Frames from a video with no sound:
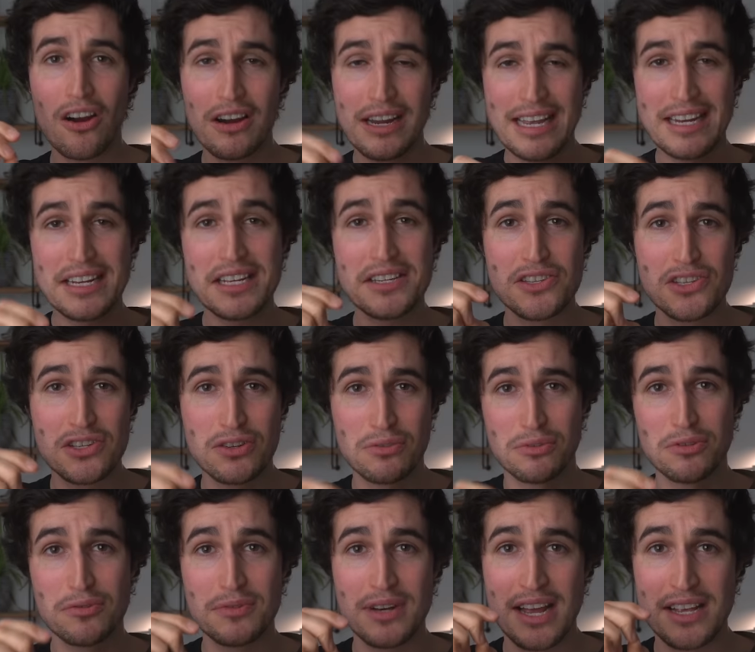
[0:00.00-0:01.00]
are getting
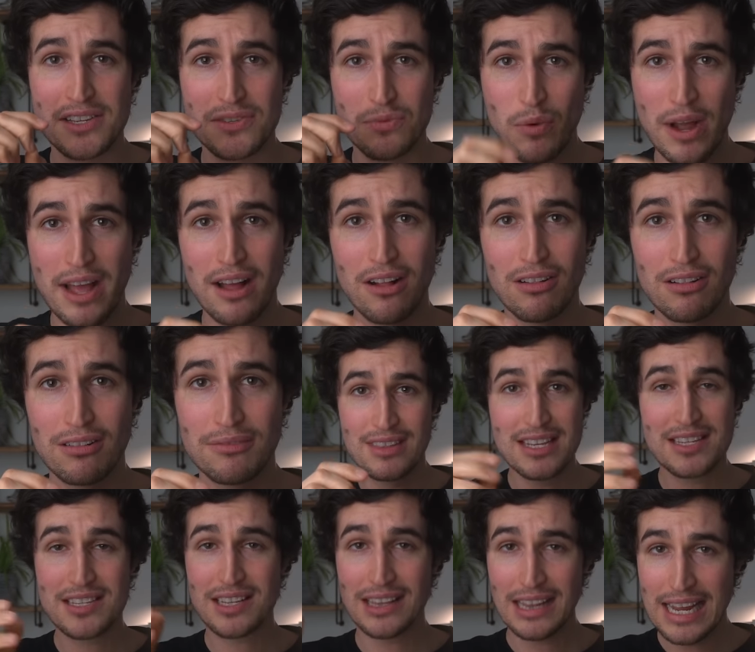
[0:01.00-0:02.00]
screwed as well.
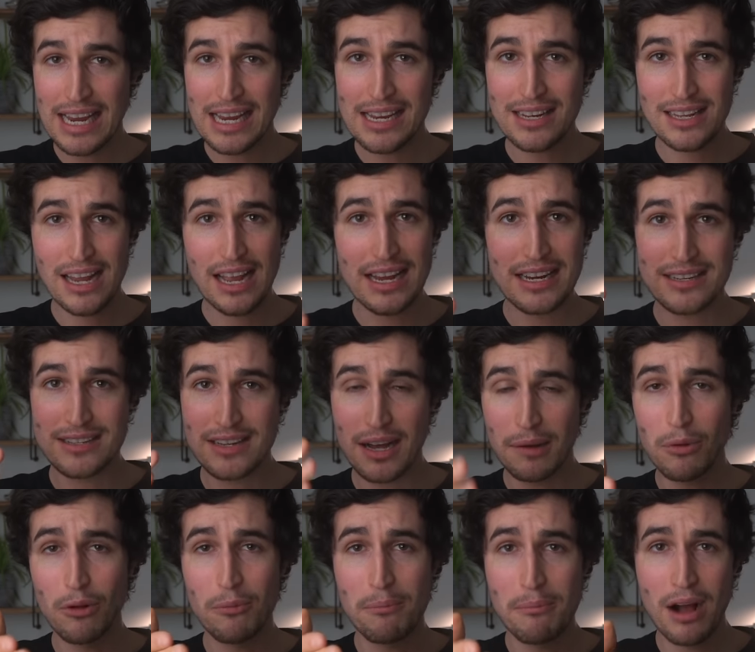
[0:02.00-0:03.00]
This late night
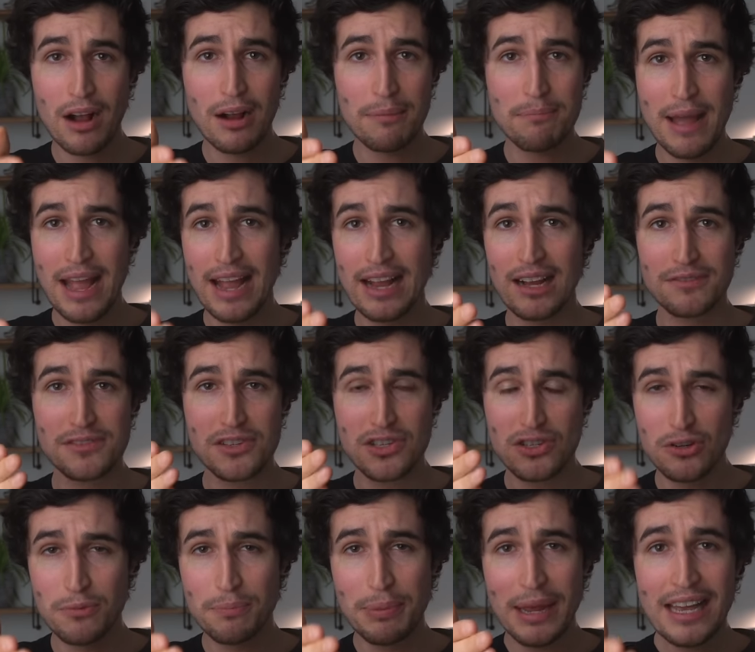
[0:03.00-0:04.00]
double mukbang of
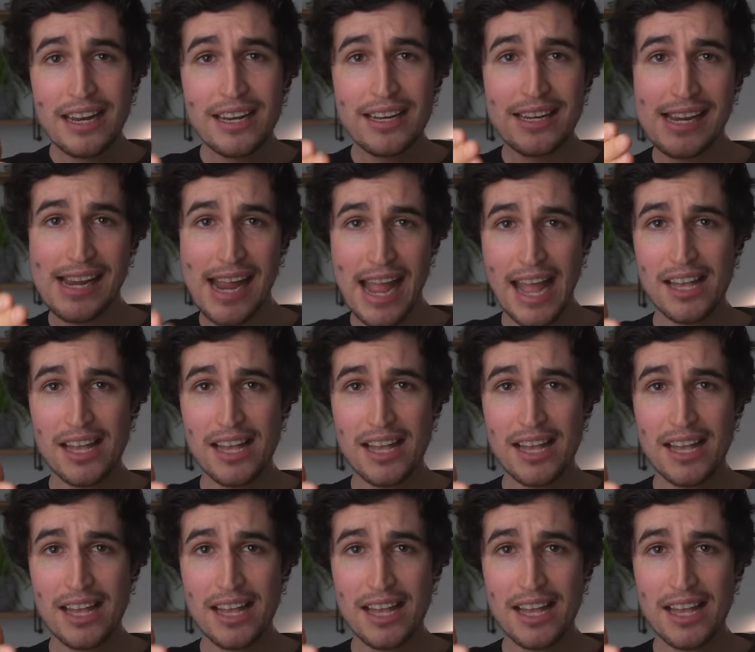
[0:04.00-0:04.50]
stupidity